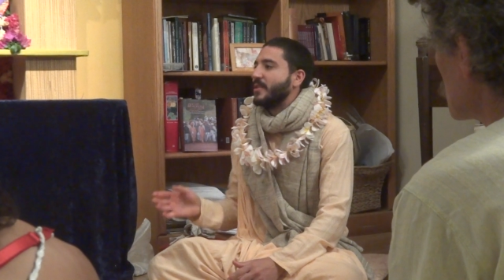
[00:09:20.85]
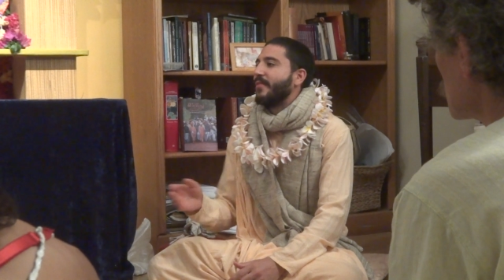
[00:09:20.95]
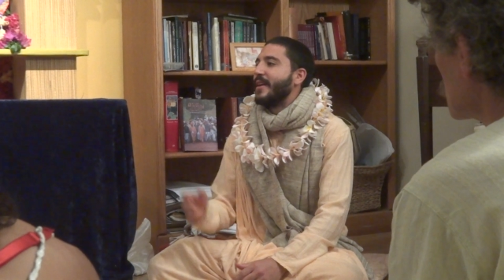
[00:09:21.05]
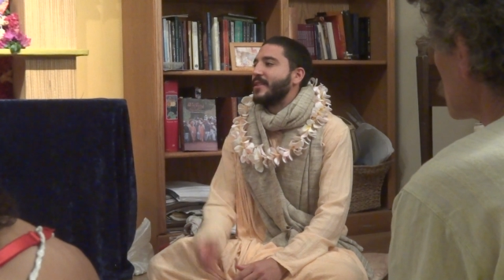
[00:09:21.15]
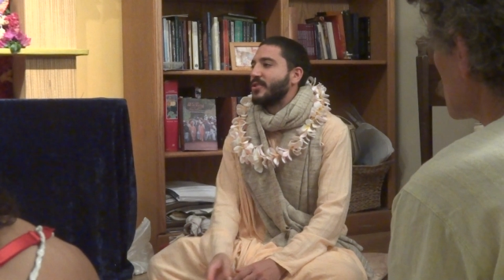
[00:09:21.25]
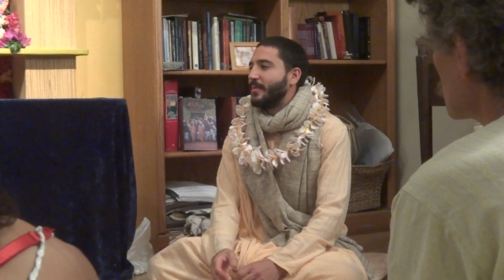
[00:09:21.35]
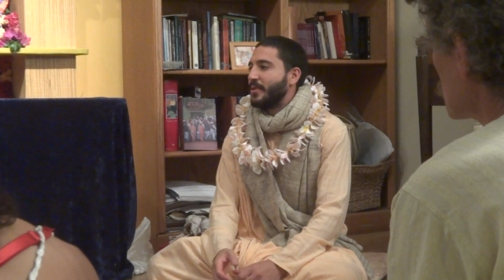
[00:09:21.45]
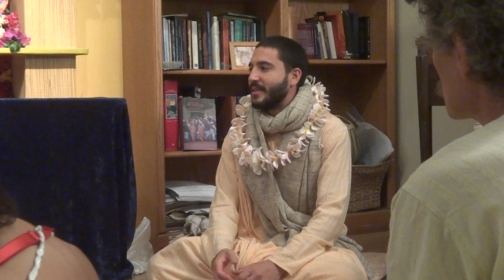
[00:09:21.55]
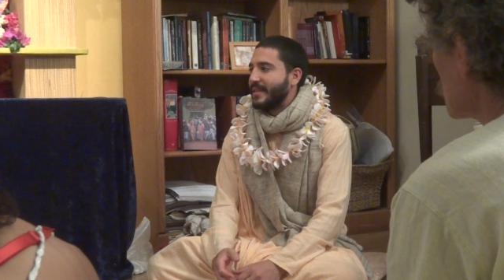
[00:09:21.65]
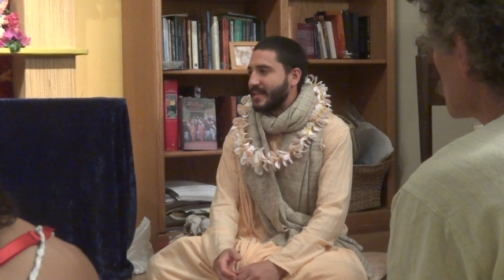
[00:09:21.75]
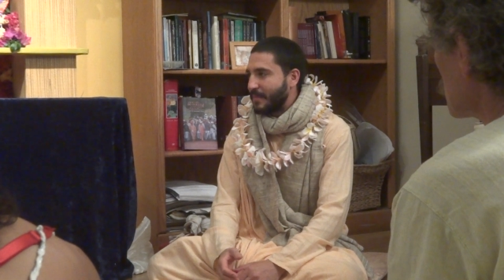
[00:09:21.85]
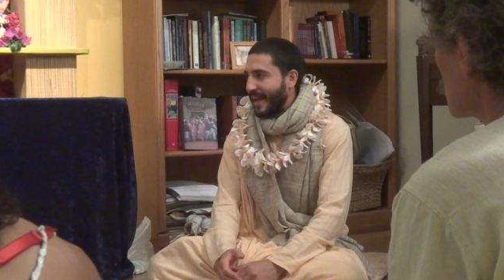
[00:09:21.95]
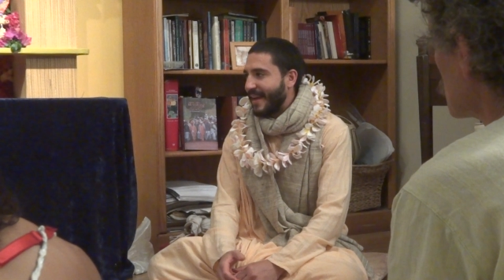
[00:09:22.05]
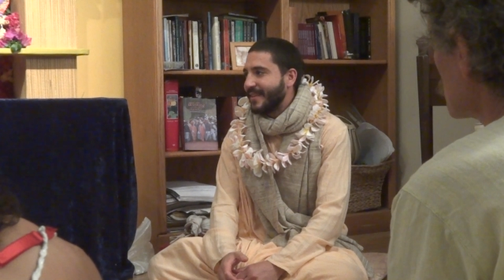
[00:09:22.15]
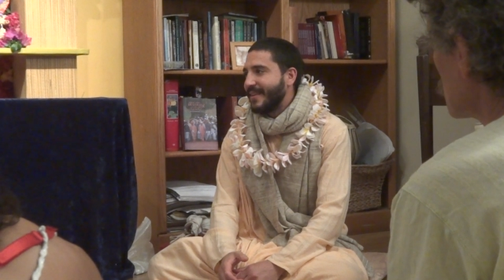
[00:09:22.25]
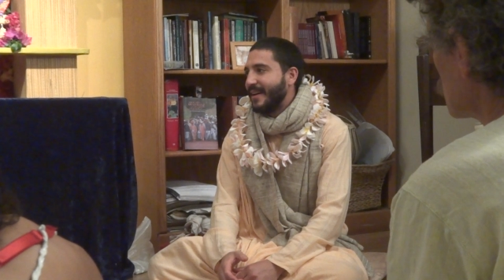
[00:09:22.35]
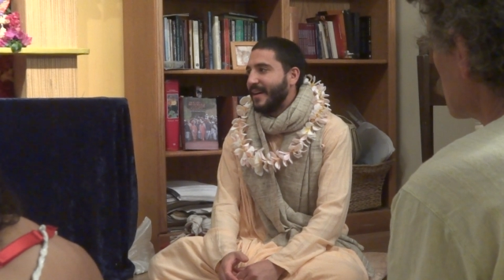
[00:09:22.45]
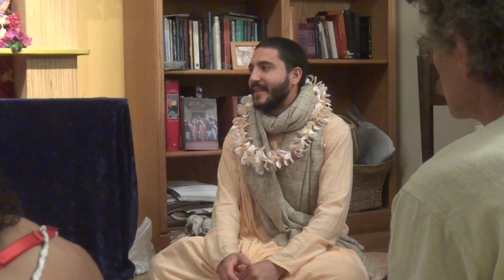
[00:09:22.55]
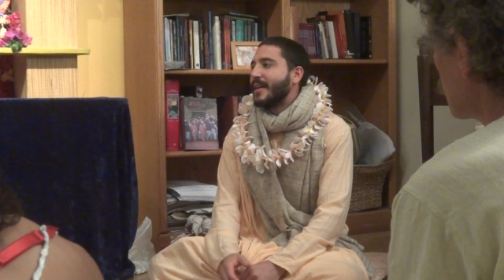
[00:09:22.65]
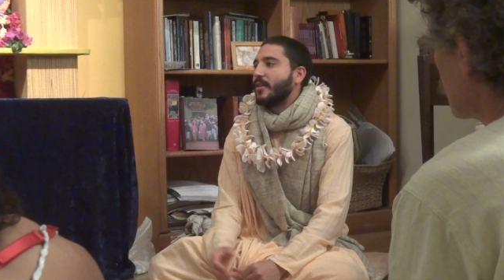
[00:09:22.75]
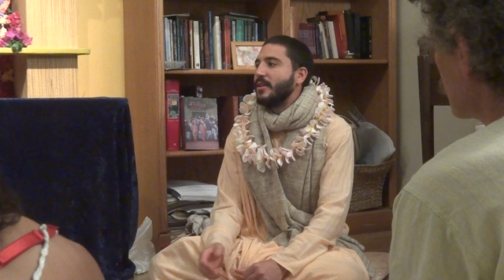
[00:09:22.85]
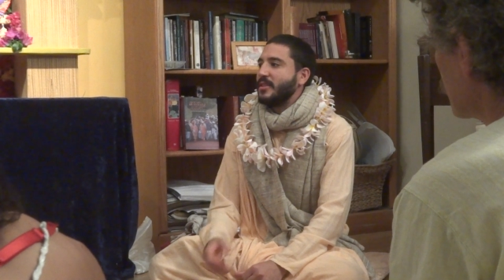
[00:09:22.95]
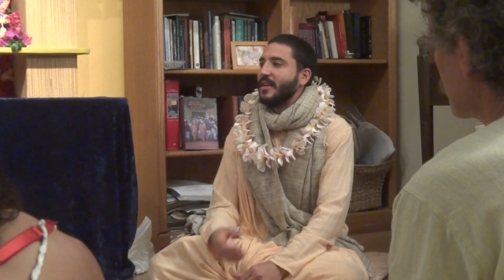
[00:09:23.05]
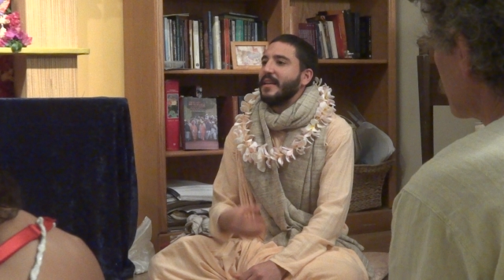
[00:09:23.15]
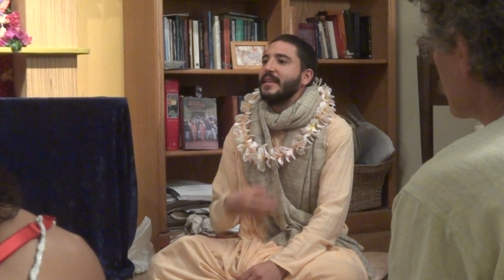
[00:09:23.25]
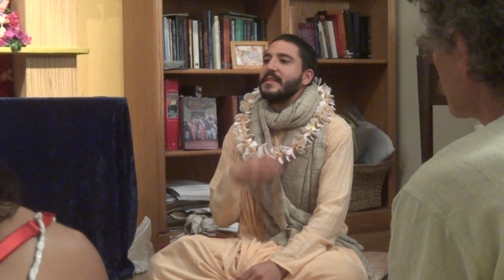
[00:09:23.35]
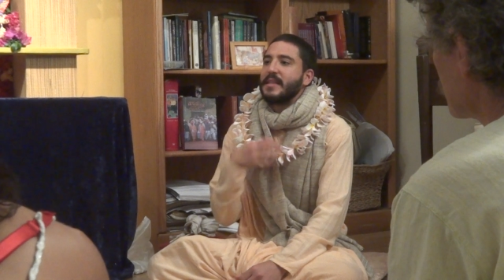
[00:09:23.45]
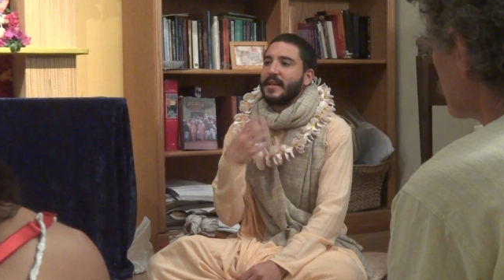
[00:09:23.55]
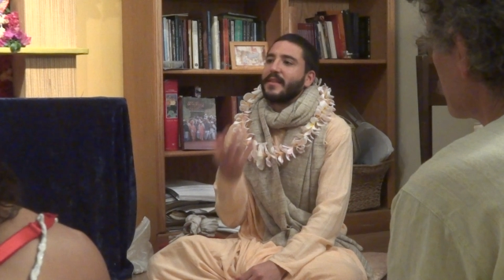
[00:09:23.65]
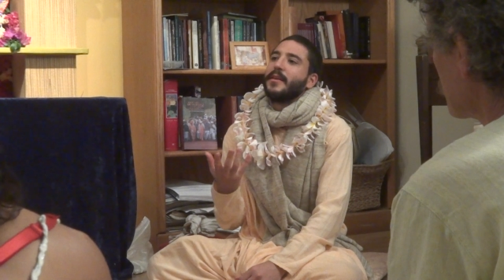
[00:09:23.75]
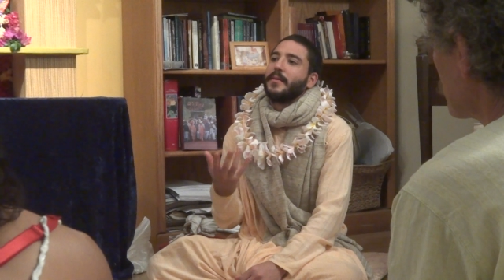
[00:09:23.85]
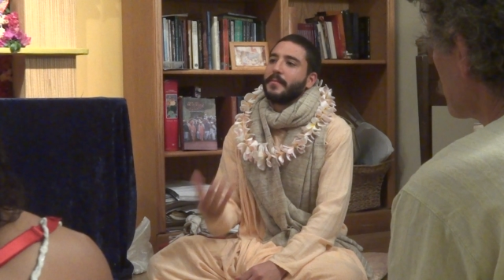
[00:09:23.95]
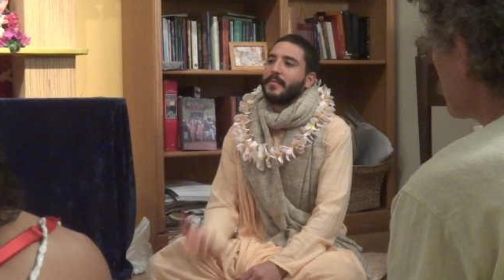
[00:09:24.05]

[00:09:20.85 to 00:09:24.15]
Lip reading: the Vedic scriptures that explain that Krishna, he's sitting there